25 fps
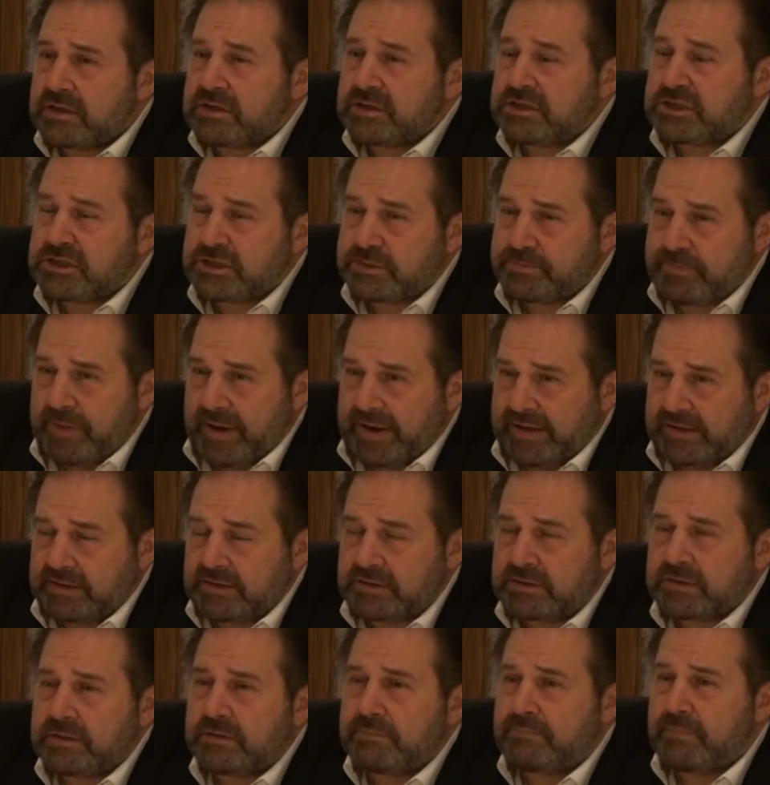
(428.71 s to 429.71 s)

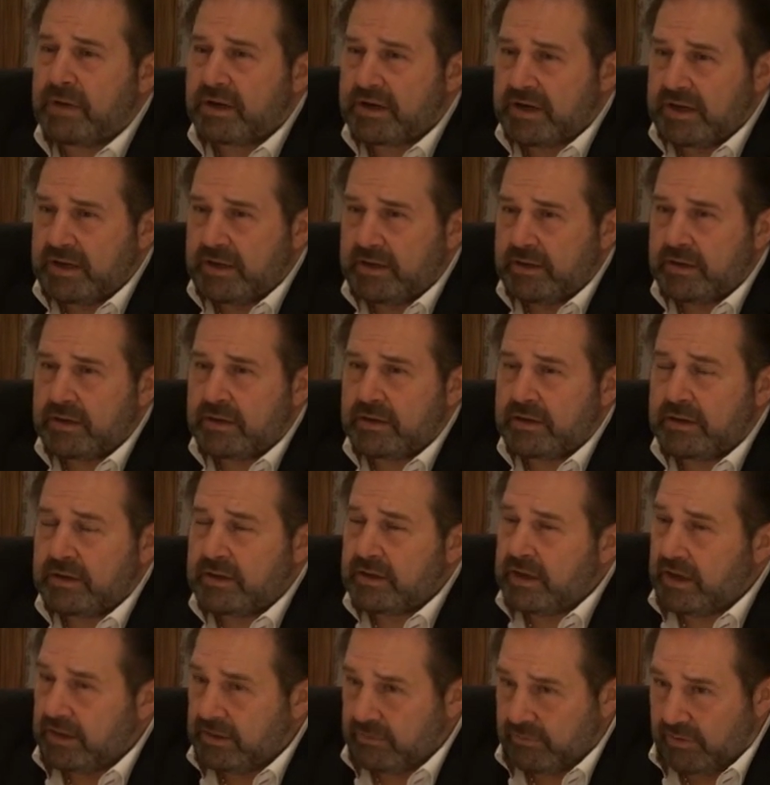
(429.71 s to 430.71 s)
spend money
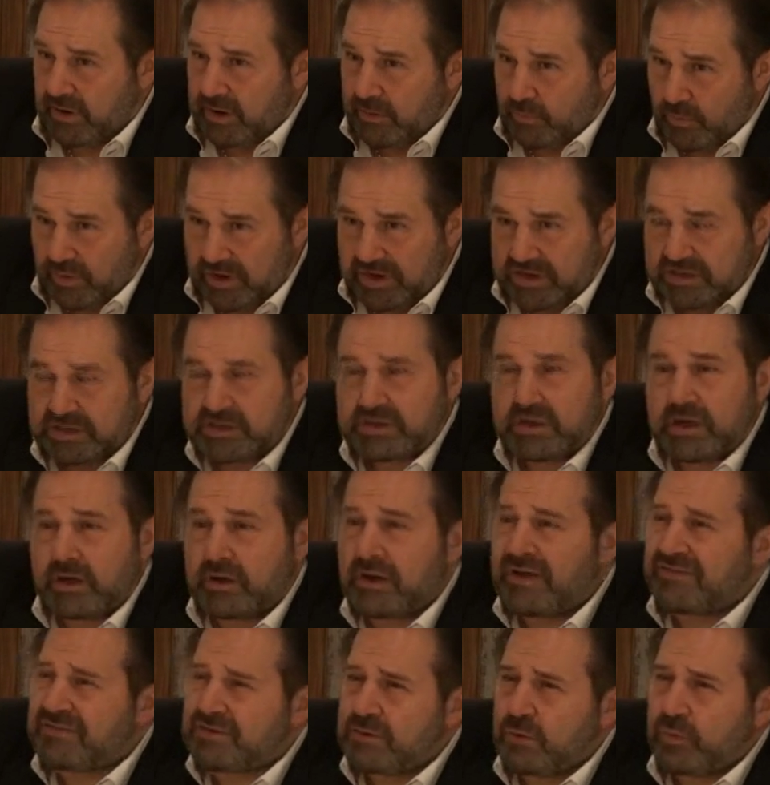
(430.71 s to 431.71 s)
in the right ways,
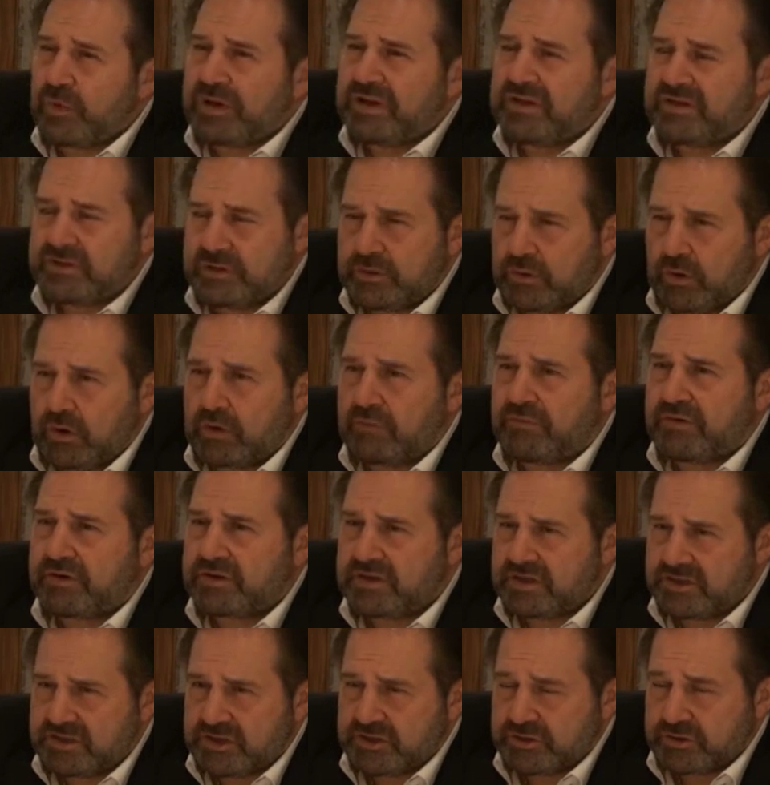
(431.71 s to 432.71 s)
and not have to wait too long for a
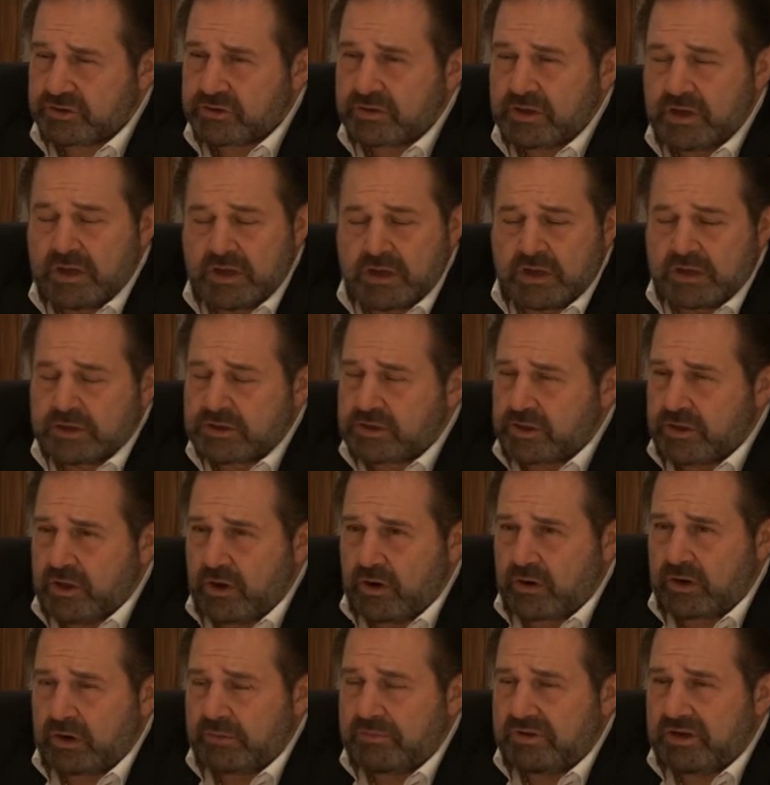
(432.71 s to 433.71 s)
decision. So
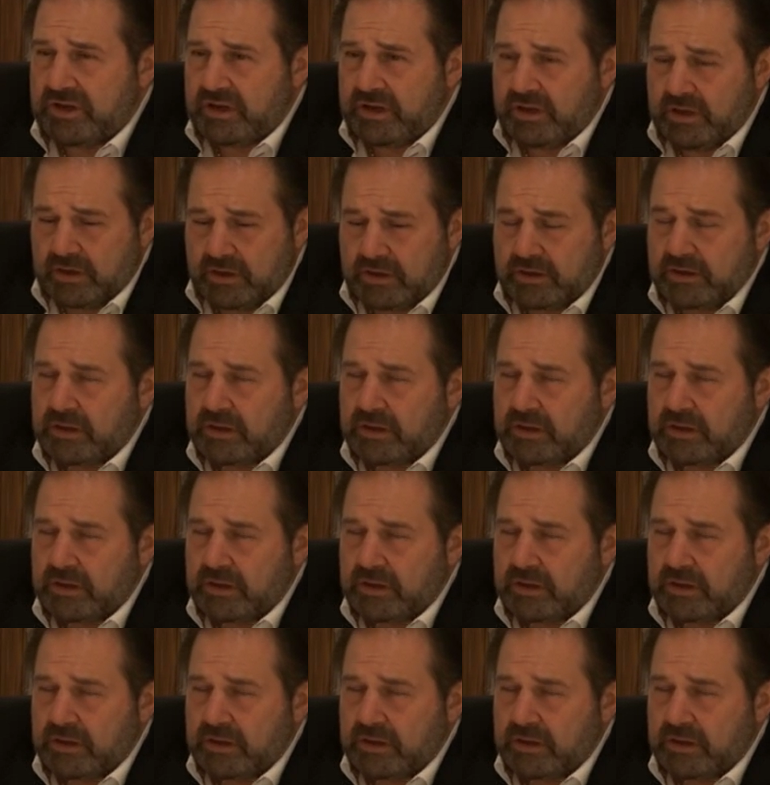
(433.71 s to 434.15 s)
they're not going to be